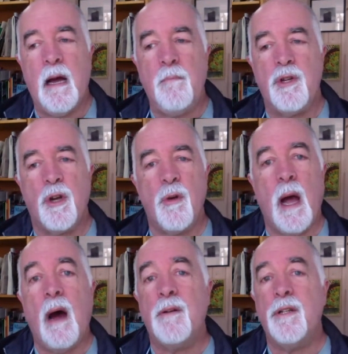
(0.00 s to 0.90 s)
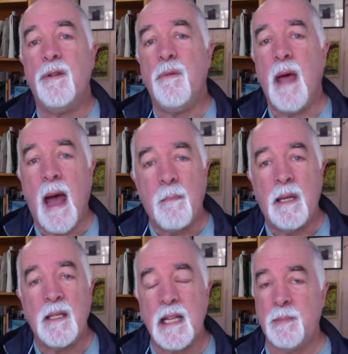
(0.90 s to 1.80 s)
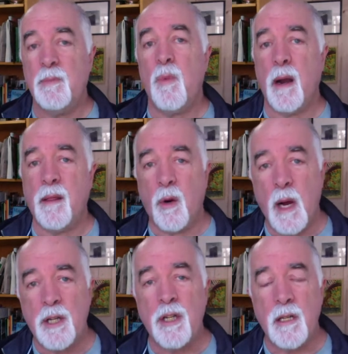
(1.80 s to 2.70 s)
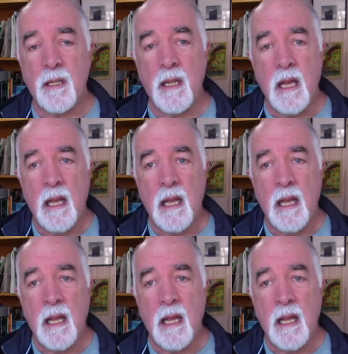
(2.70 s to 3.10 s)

Show you how to do that, because that's been one of the questions,